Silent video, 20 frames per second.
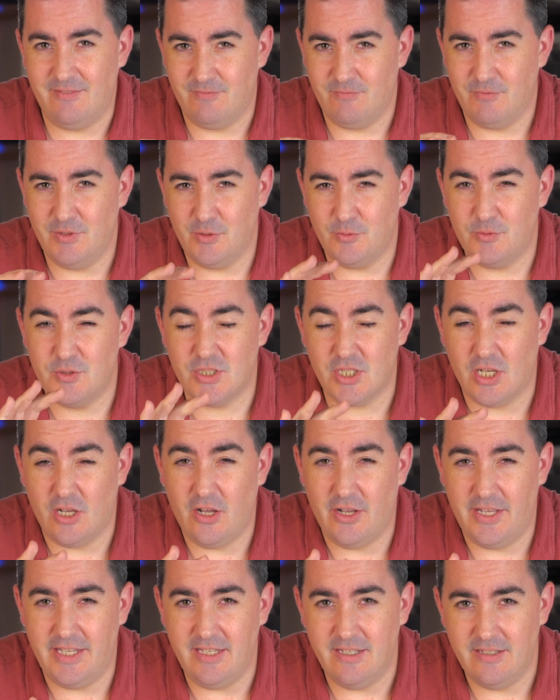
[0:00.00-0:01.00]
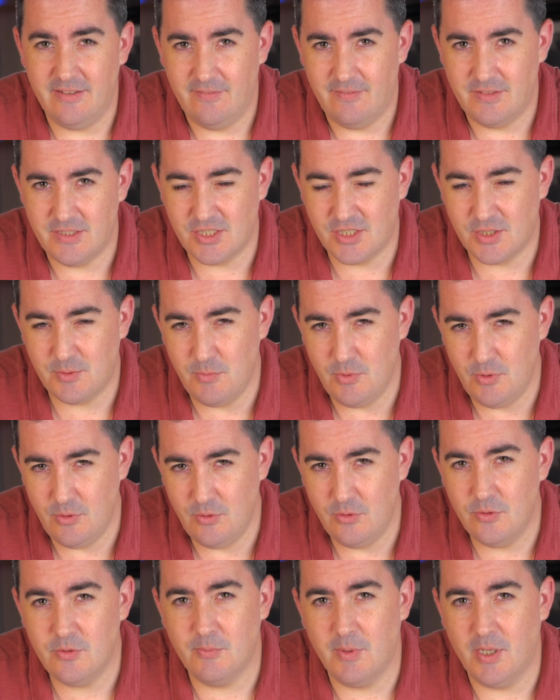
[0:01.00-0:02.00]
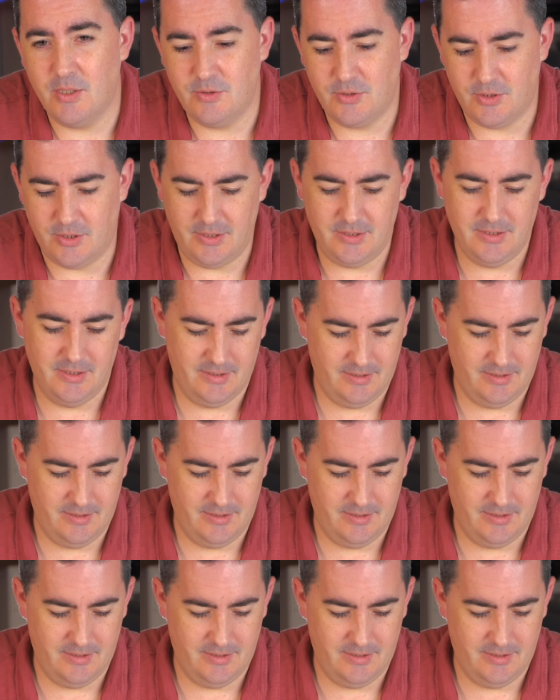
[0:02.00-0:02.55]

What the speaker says: real tight, smooth motion.